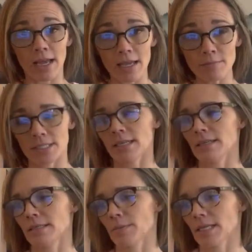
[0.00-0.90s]
absent
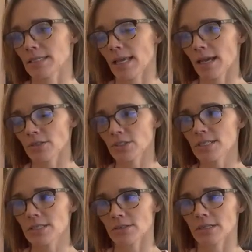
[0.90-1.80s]
is because I actually
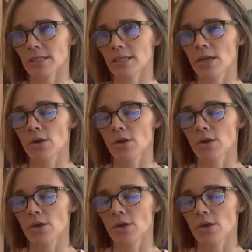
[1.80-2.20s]
started